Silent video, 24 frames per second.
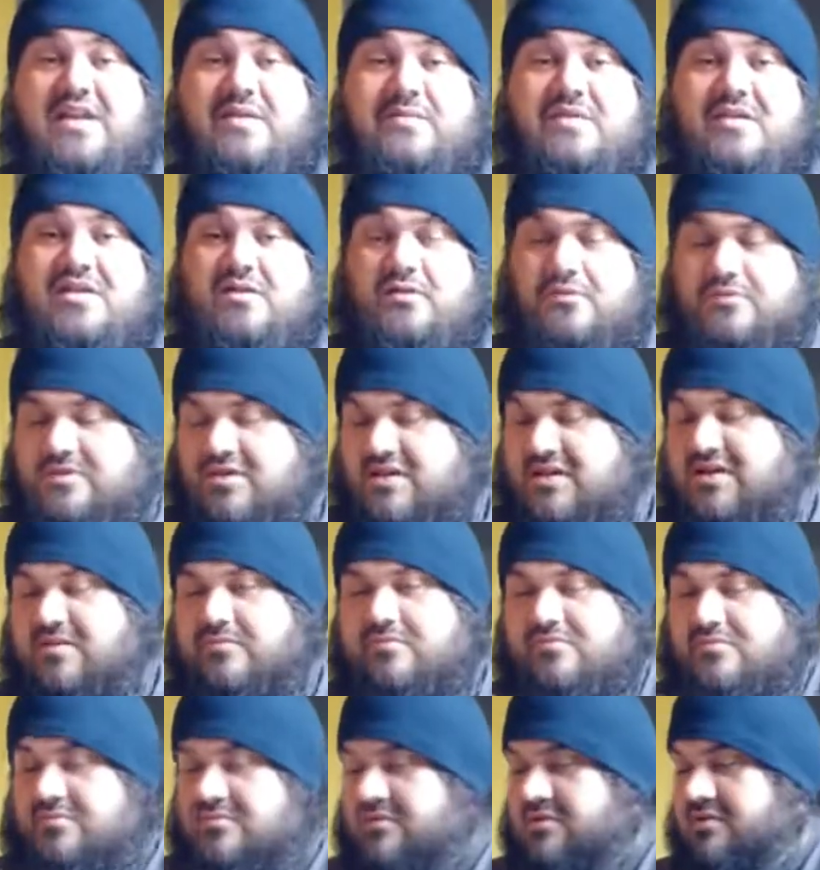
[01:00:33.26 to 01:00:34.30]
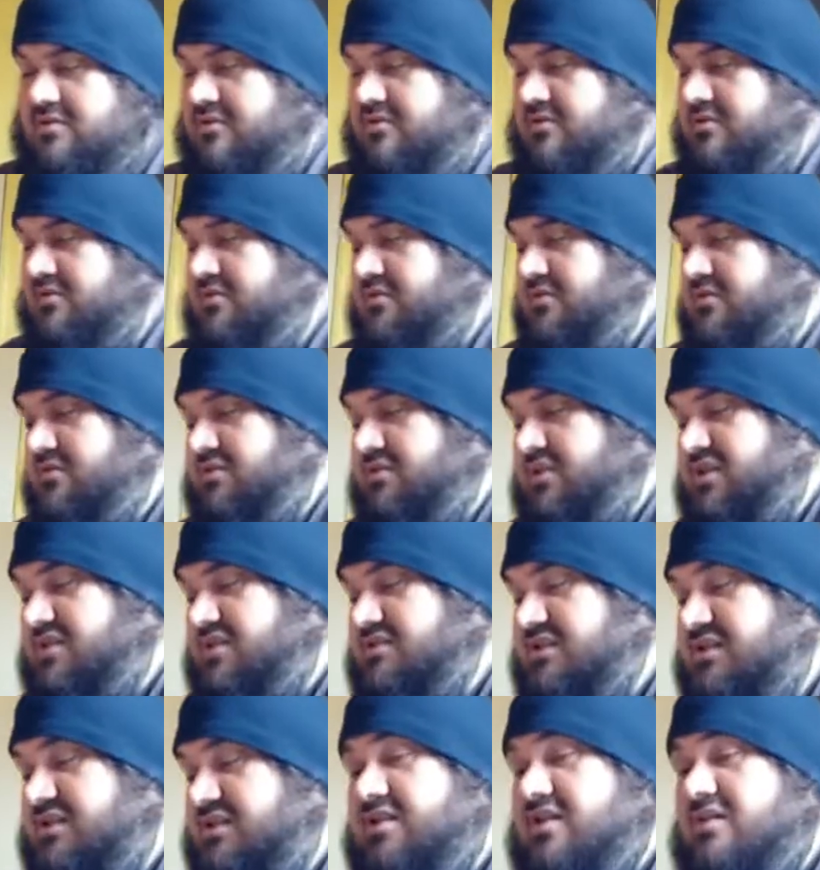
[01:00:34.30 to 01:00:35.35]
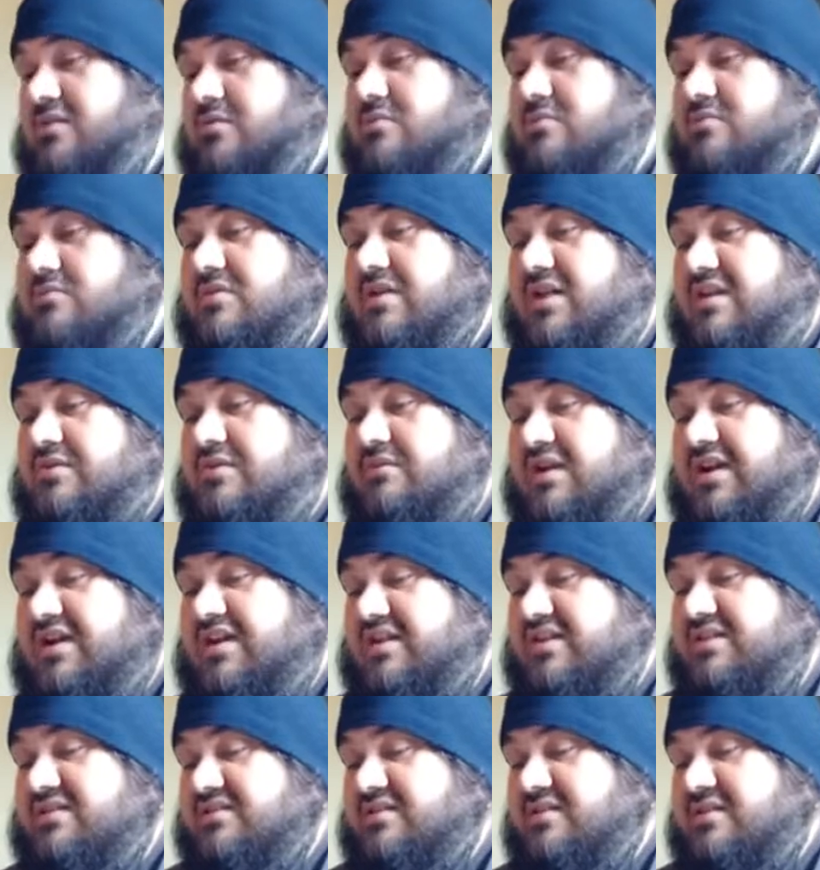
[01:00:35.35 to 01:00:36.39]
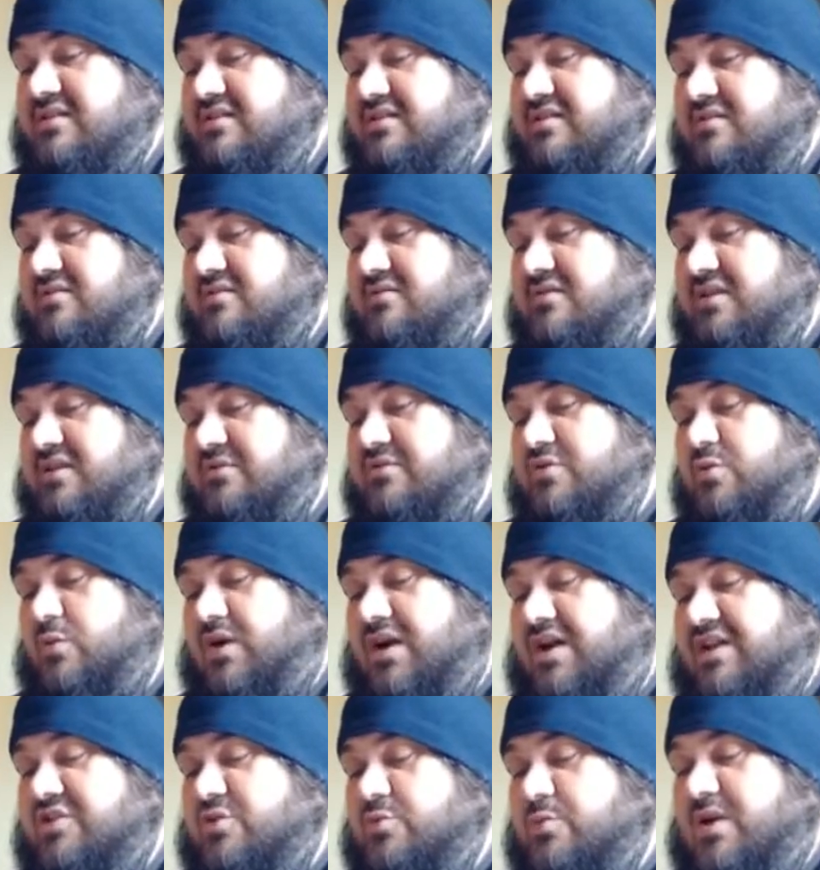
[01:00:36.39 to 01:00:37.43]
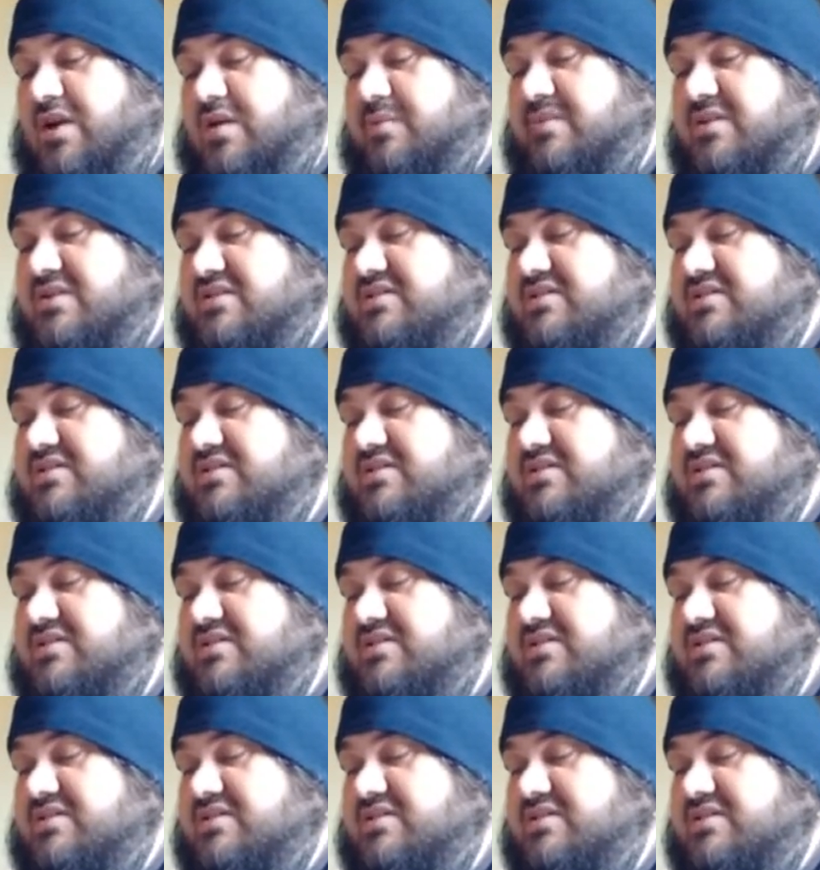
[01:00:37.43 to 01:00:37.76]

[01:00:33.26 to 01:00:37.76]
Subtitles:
at me the whole time. He's like, "No, I don't like this, Doug. I don't know why you made me